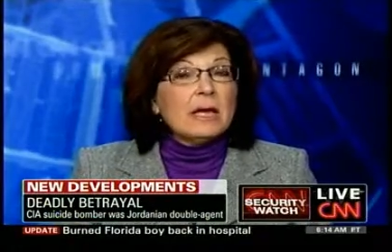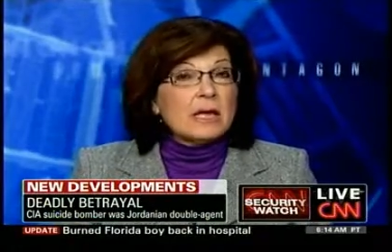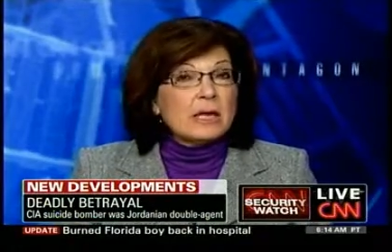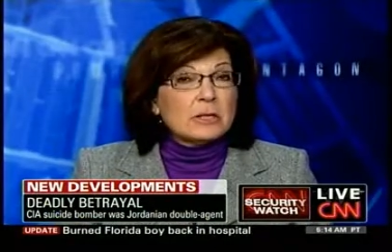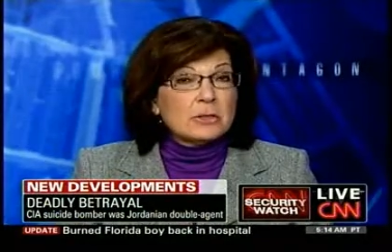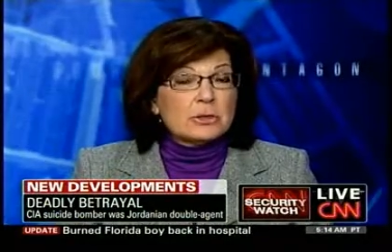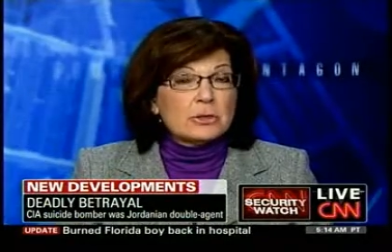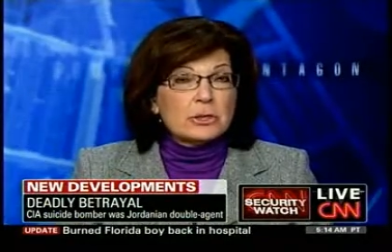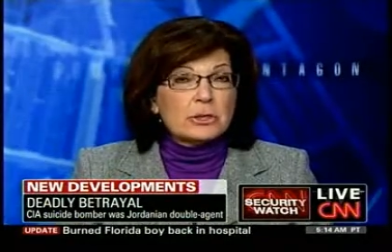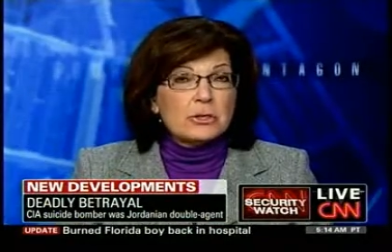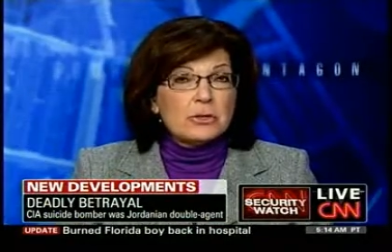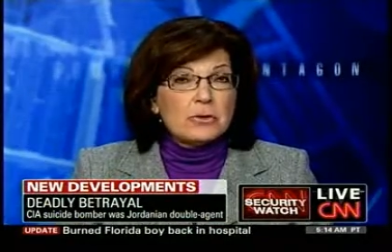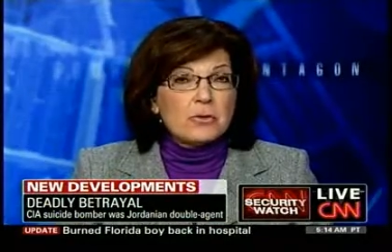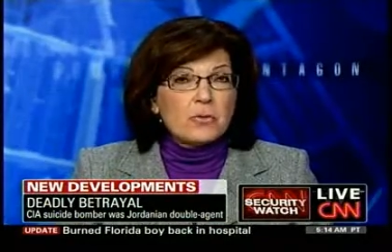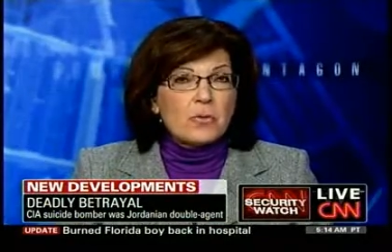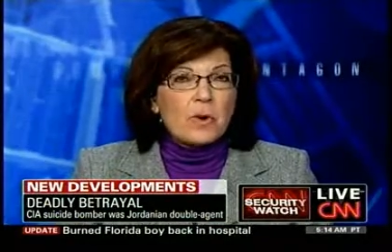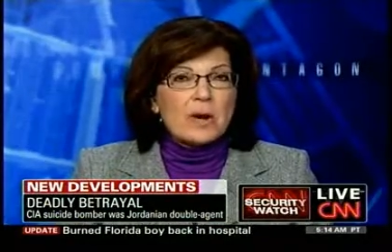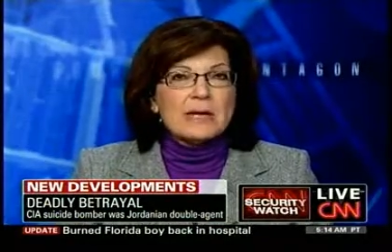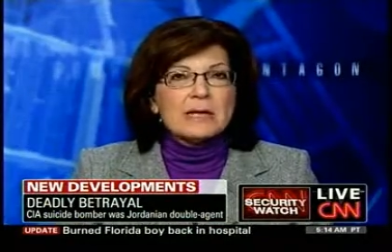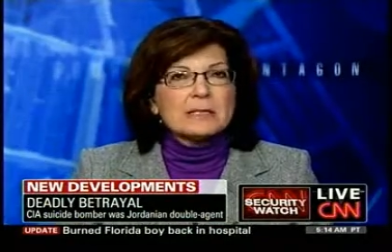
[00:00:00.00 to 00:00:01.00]
in two
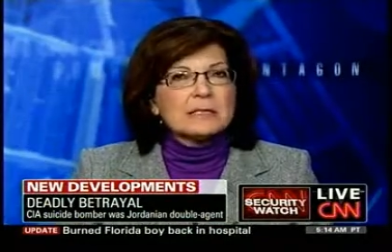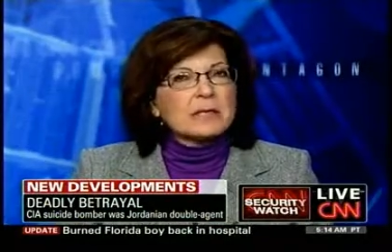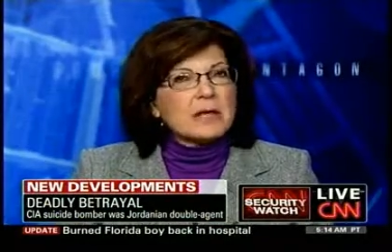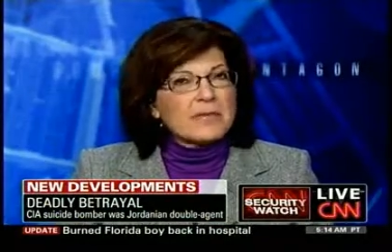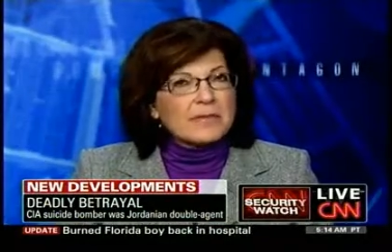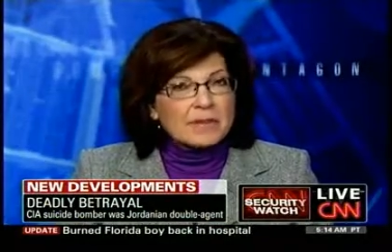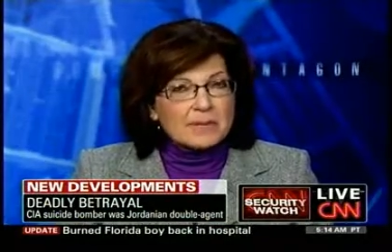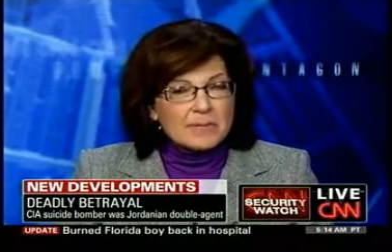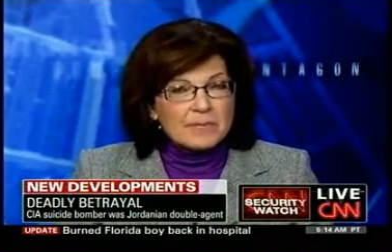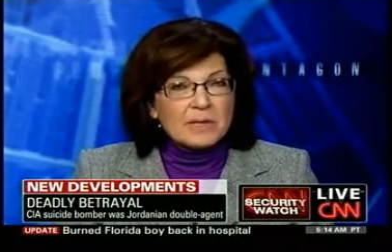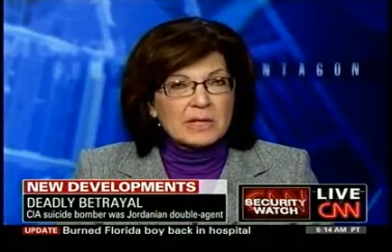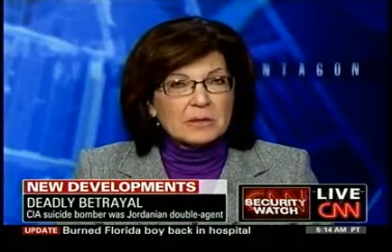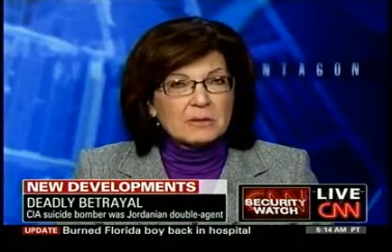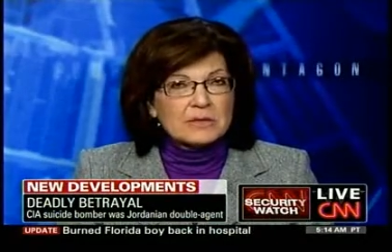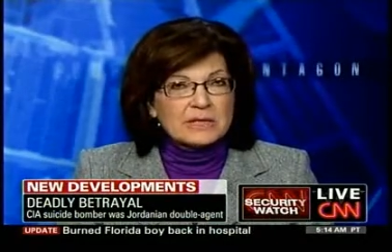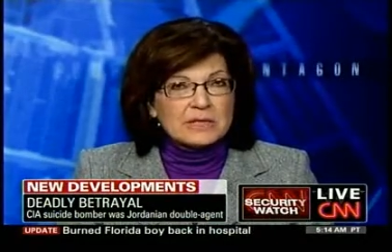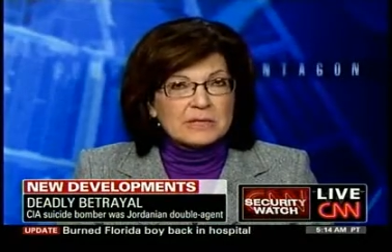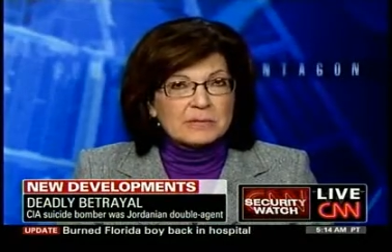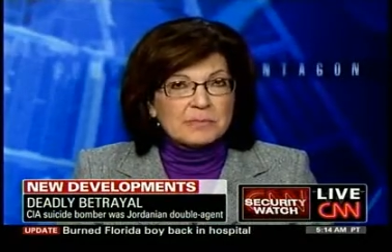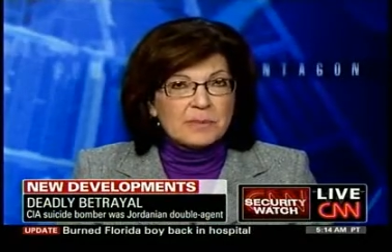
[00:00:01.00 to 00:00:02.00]
ways the
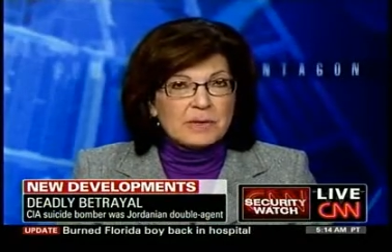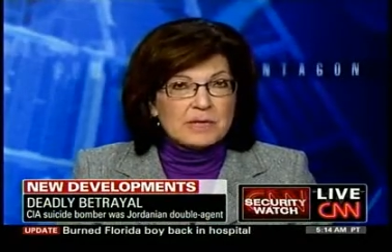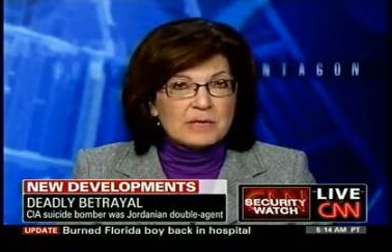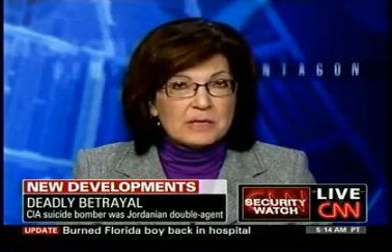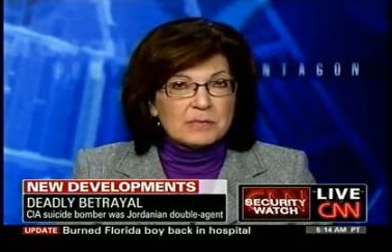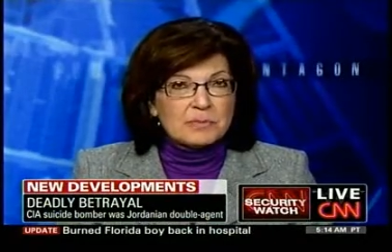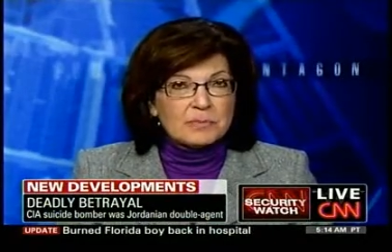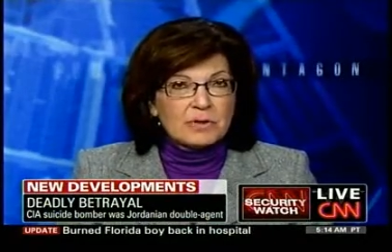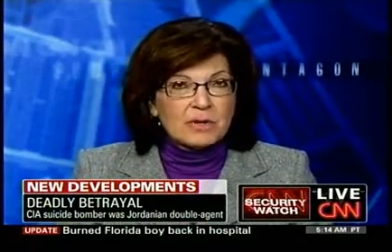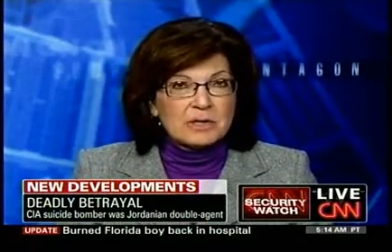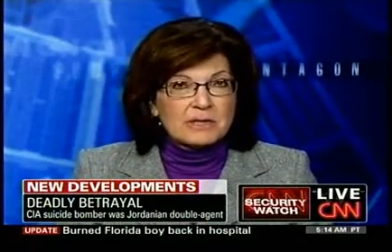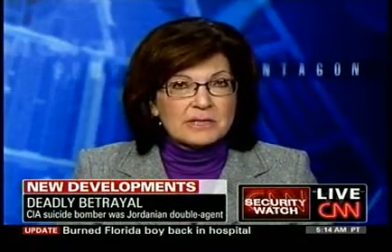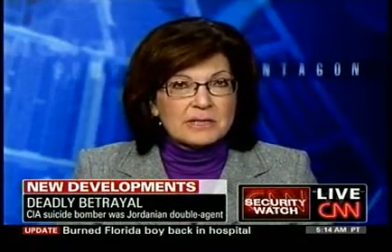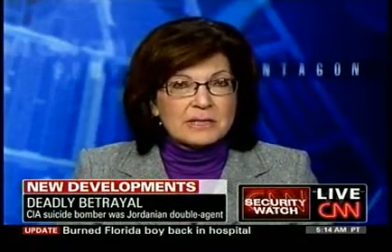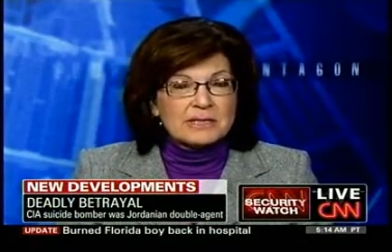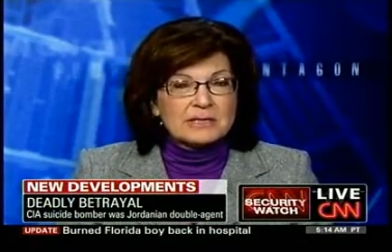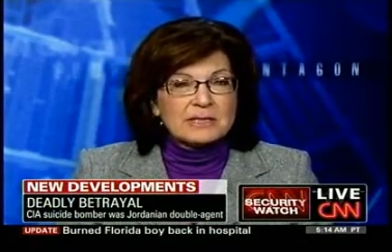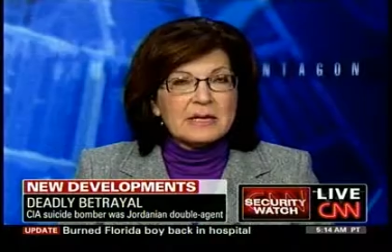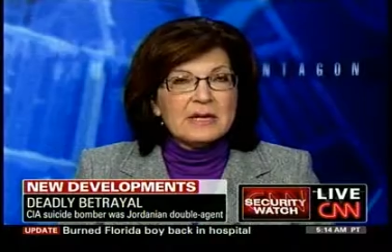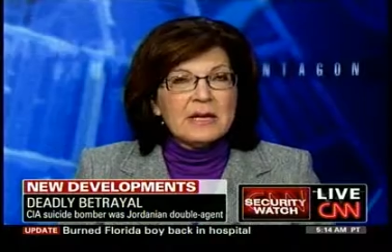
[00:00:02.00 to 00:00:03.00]
Middle East peace
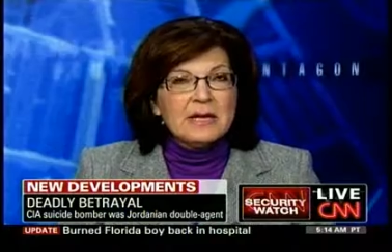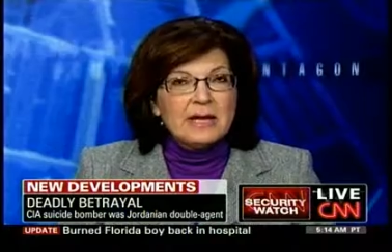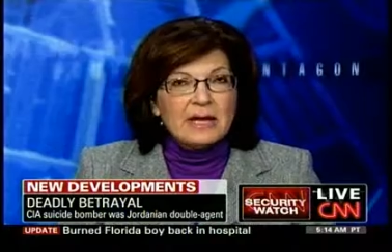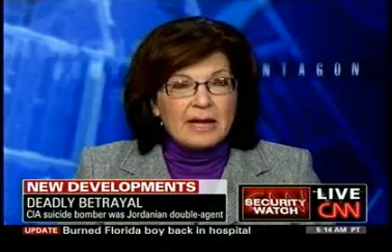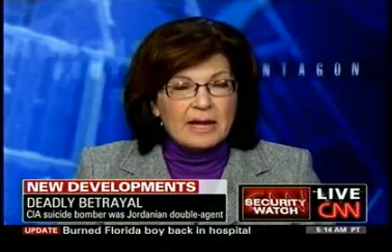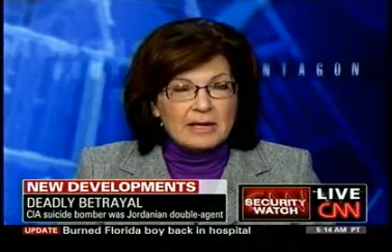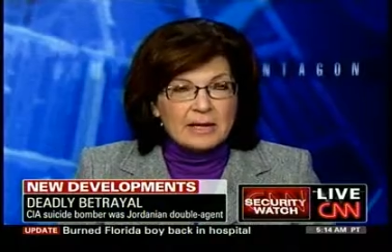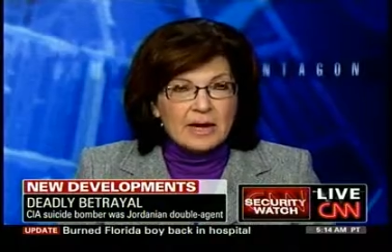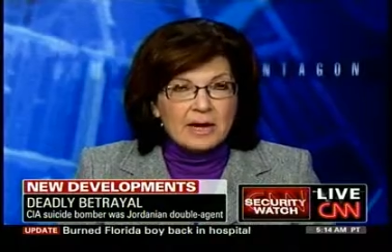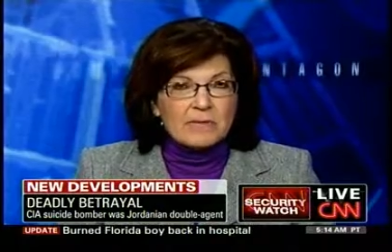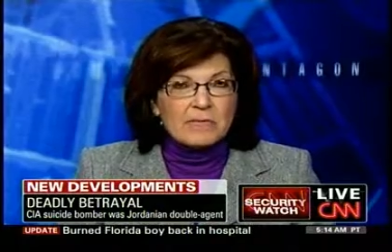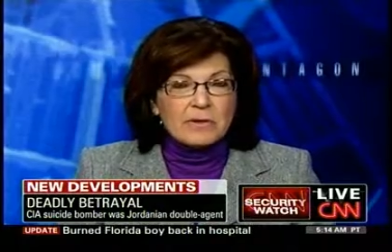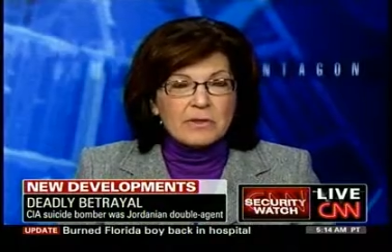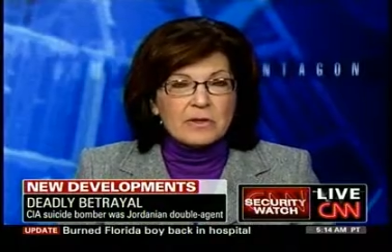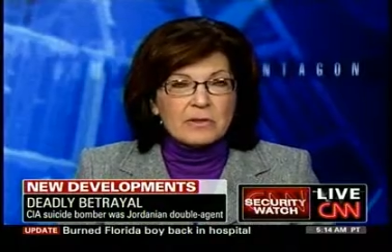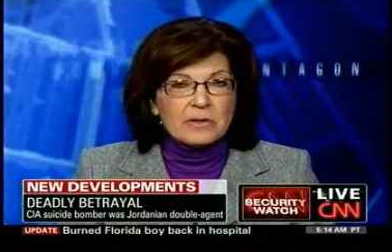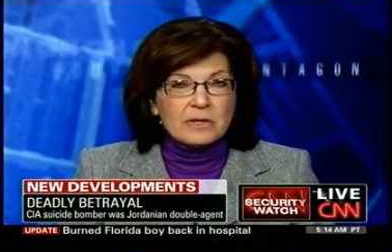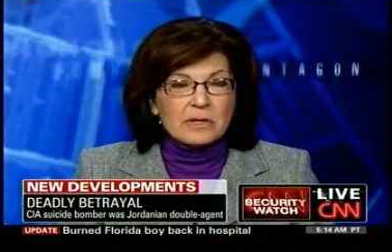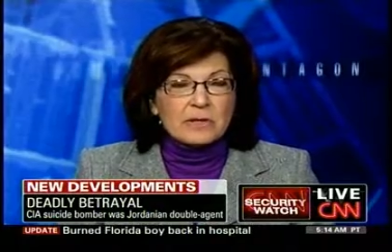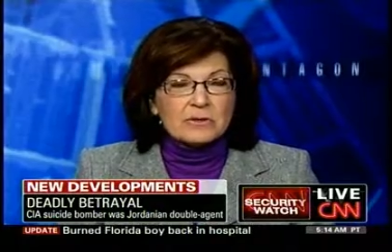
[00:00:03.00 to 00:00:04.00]
process and
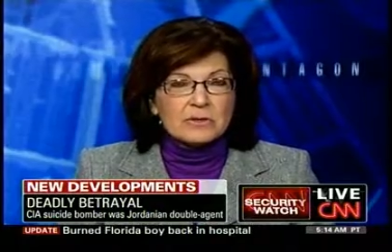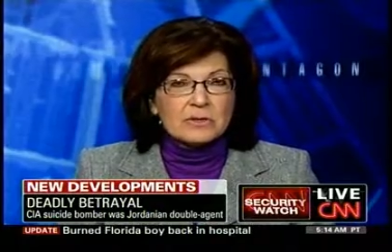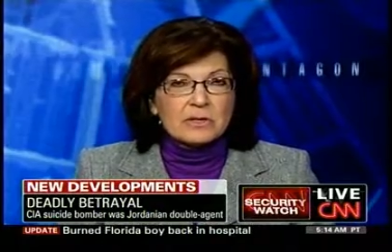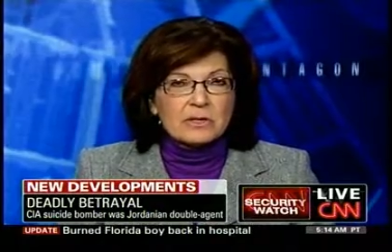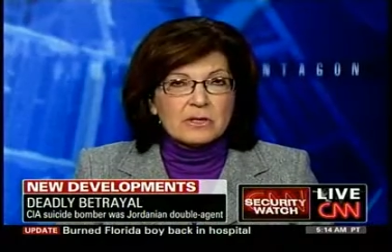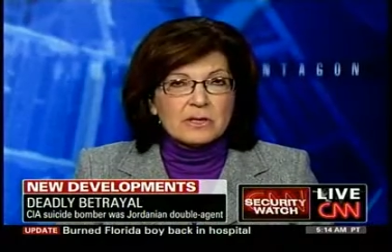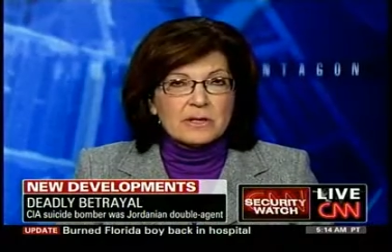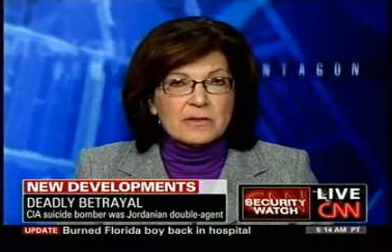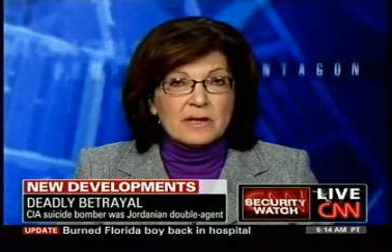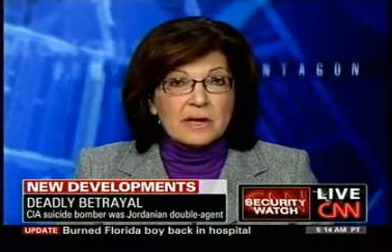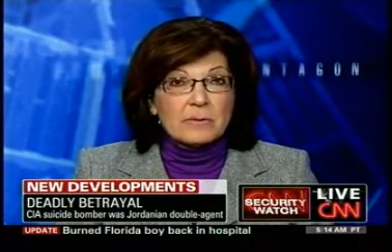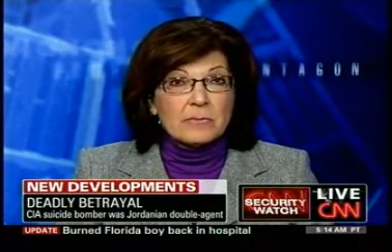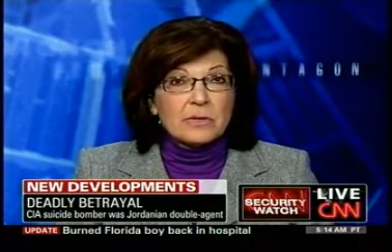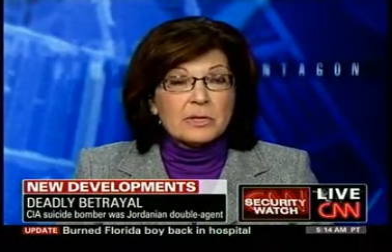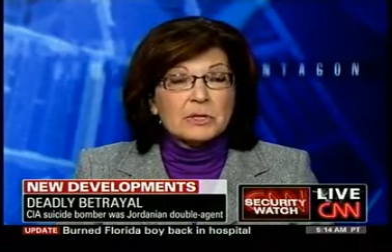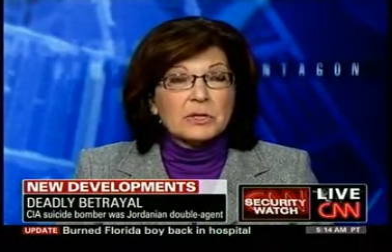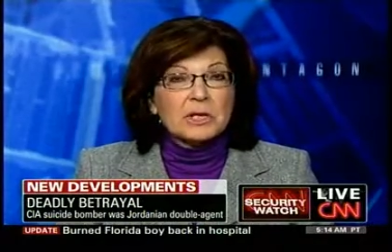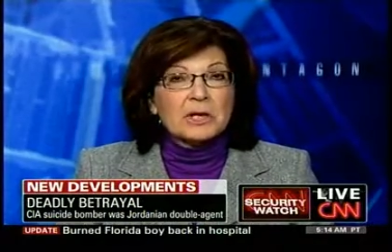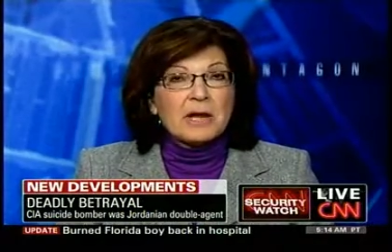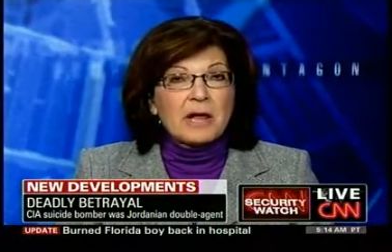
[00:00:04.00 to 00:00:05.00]
everything that goes on in that
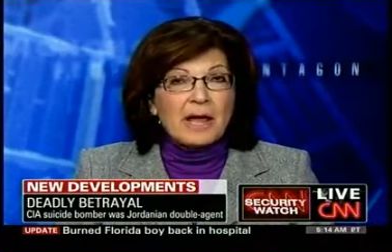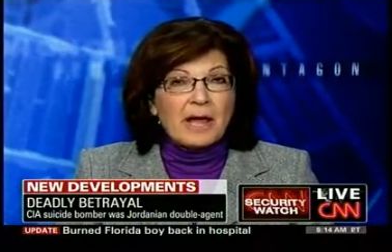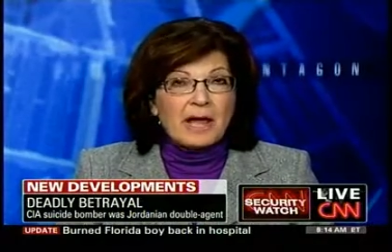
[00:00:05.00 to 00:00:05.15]
region,